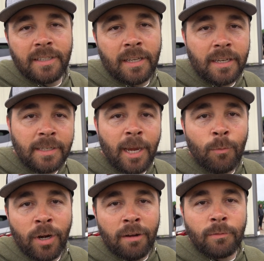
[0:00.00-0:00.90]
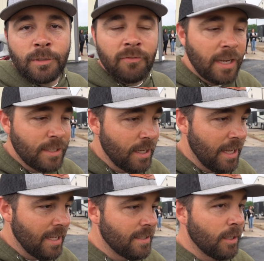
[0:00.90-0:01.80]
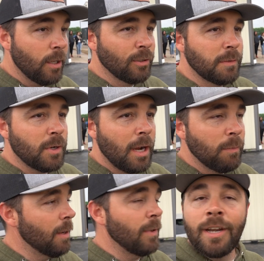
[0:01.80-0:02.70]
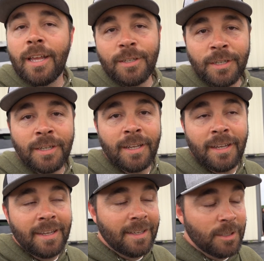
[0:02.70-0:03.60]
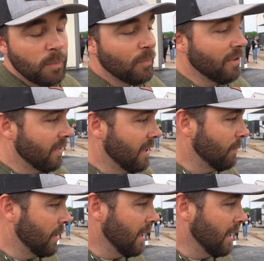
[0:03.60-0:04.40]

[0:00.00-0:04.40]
stuck his camera in everyone's face today and said, go subscribe to Keeping It Dutch. It's been pretty fun. But